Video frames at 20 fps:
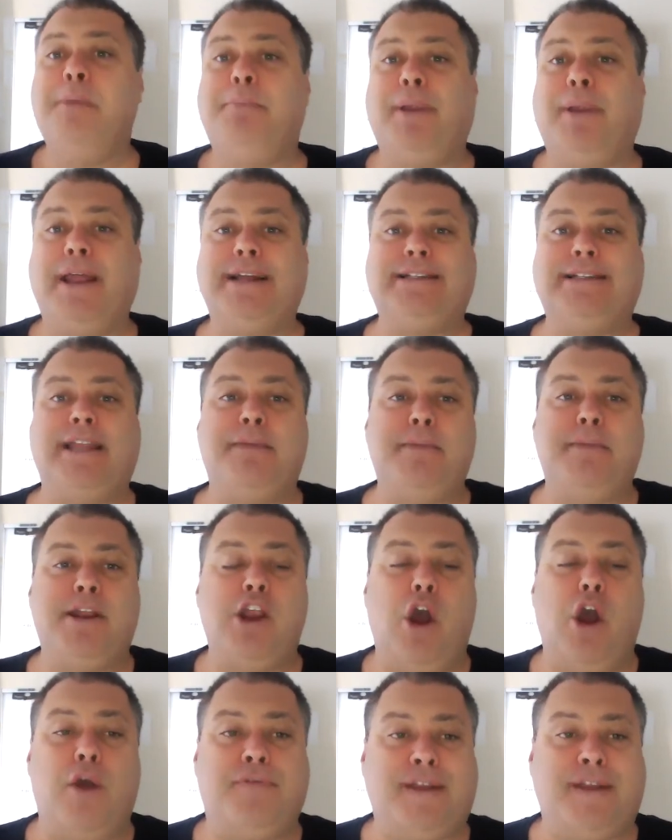Please let me
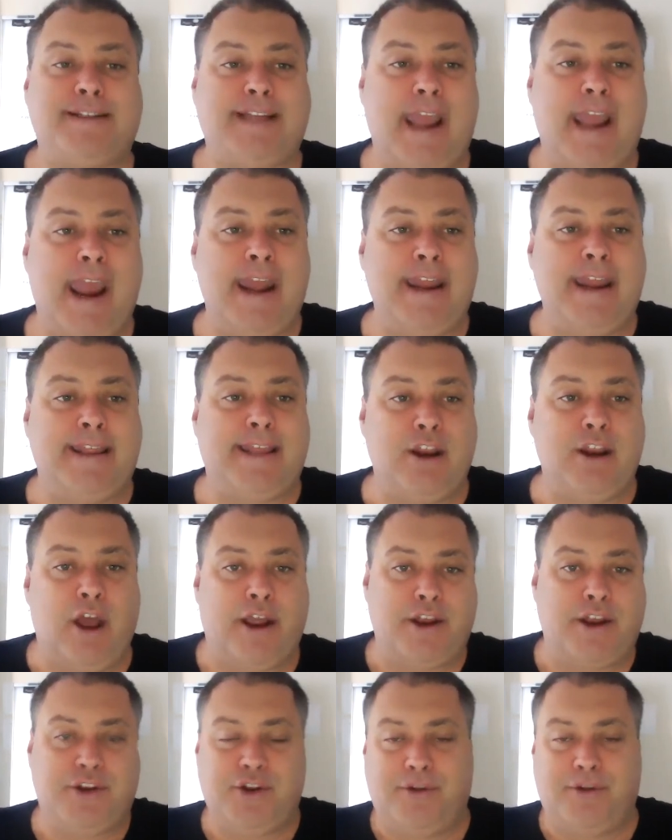know if there's anything I
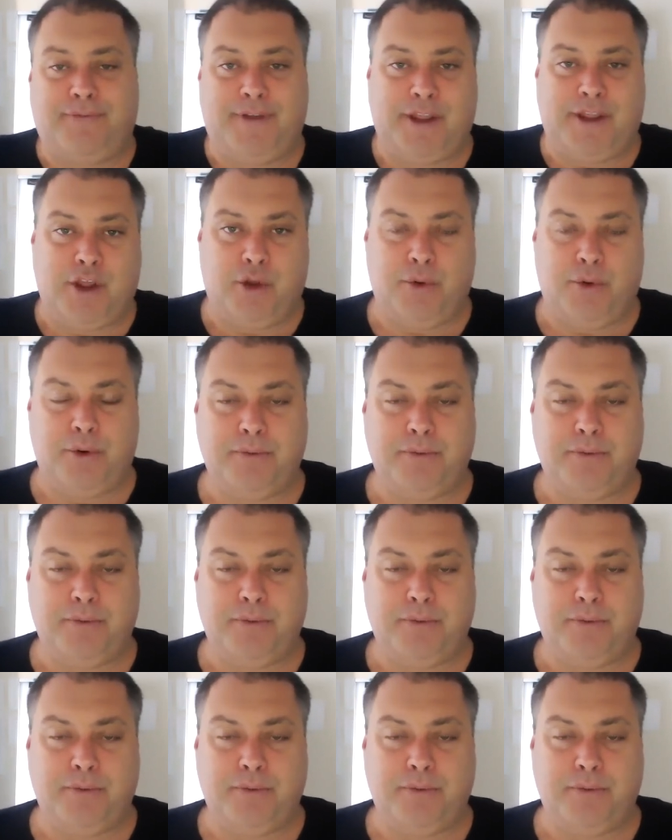can do for you.